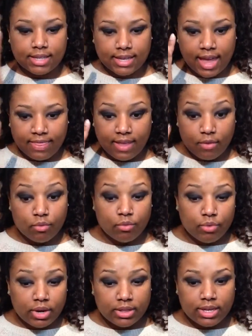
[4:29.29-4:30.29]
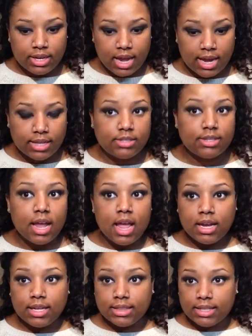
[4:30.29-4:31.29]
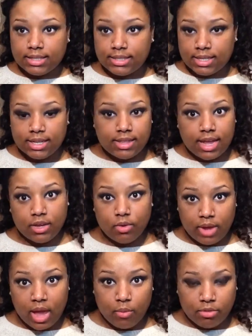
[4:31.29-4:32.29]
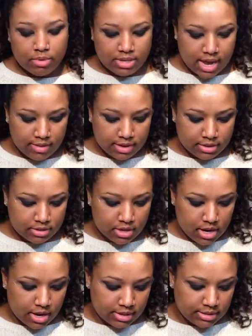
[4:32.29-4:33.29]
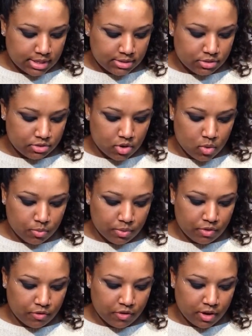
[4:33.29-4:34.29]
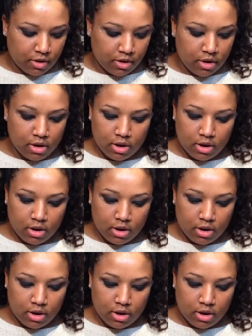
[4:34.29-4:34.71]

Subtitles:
to get that really nice glisten that you get with metallics, it's easier to go in with your finger.